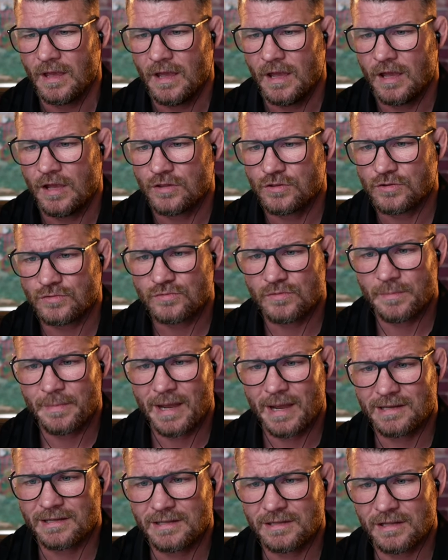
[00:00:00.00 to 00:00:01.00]
Just
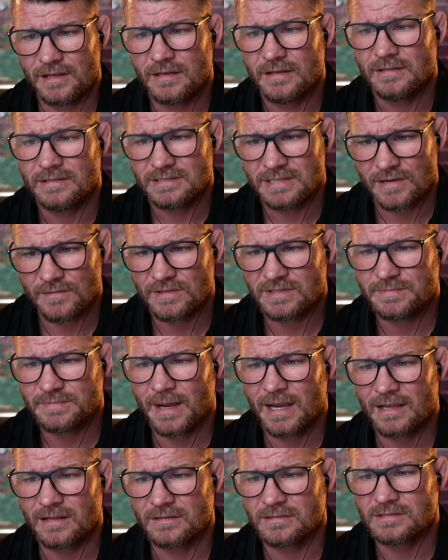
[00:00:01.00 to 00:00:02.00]
reminding you, Terry
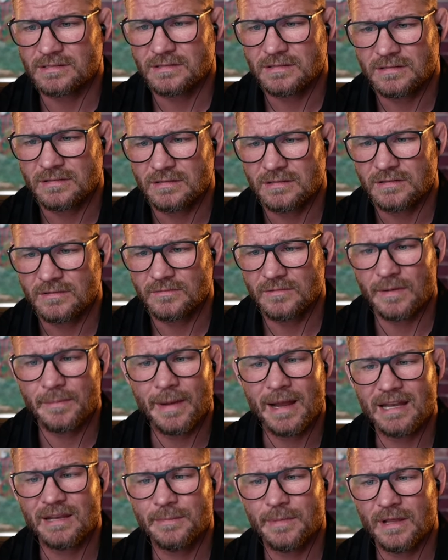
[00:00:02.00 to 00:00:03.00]
Smiles.
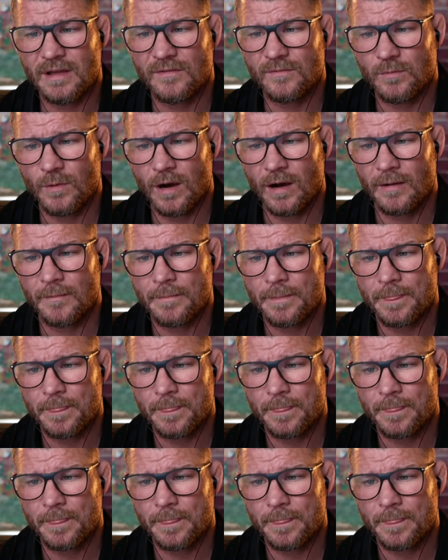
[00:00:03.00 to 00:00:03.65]
Reminding me of what?